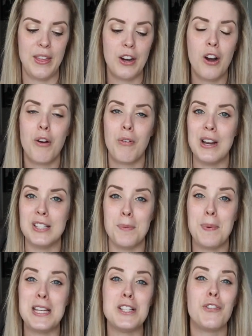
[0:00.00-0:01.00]
There are
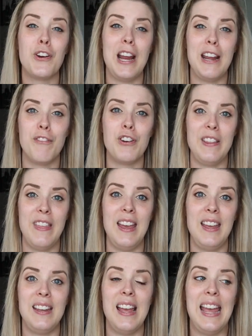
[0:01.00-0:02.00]
recipes for
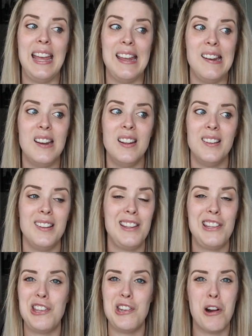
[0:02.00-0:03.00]
everything, and
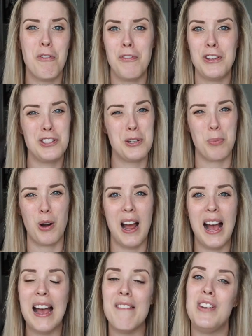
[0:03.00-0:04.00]
you don't feel
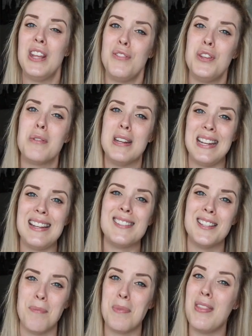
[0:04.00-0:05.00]
deprived if you can eat
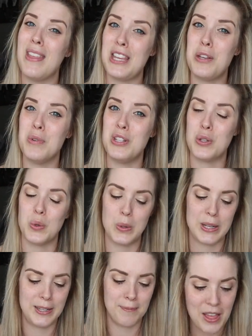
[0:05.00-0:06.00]
something that you
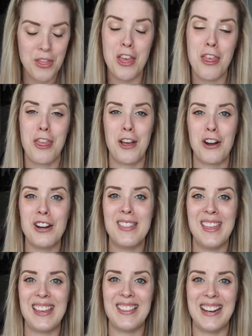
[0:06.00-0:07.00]
enjoy. The third
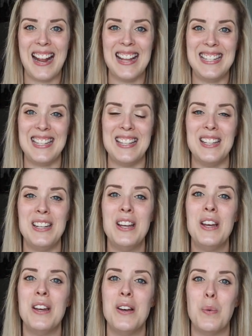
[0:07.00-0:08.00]
thing that I did
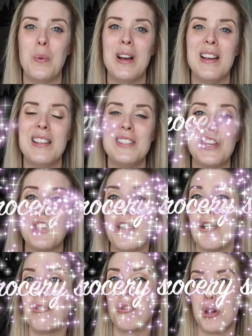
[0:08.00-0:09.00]
was
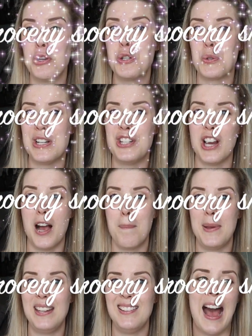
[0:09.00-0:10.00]
go grocery
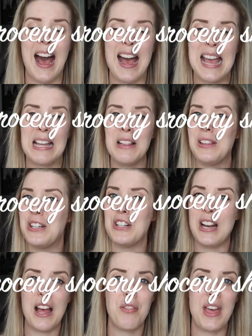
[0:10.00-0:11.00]
shopping. I
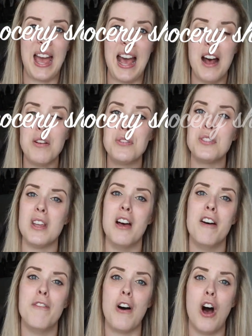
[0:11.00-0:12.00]
cleared out the house
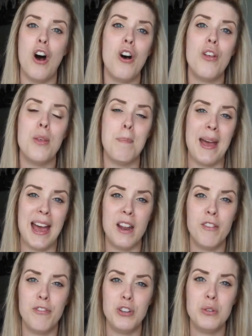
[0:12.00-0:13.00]
of all the
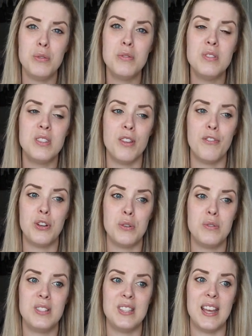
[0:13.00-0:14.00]
bad foods, the
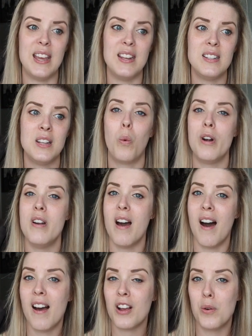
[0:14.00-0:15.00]
foods that were
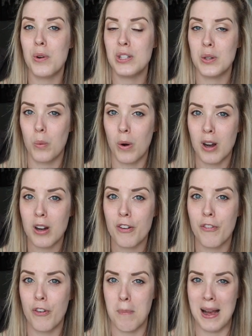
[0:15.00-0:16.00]
not going to
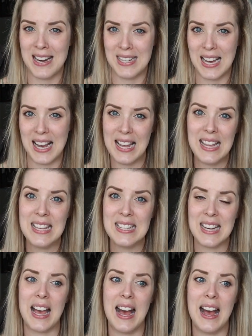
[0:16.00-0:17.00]
work for my
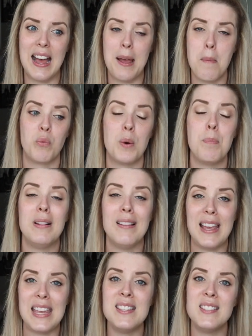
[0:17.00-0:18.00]
diet. I
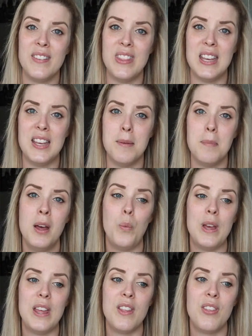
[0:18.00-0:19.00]
replaced them
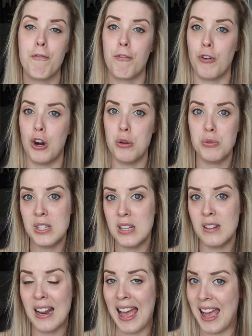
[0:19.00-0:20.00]
with
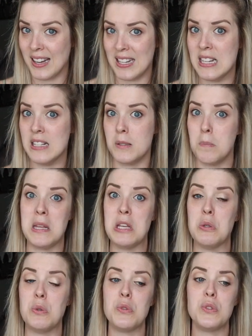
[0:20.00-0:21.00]
frozen Atkins
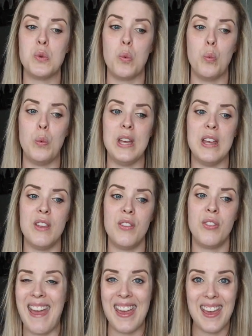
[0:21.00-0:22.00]
meals,
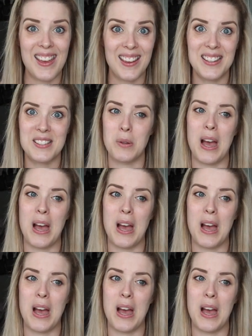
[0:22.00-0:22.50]
with eggs.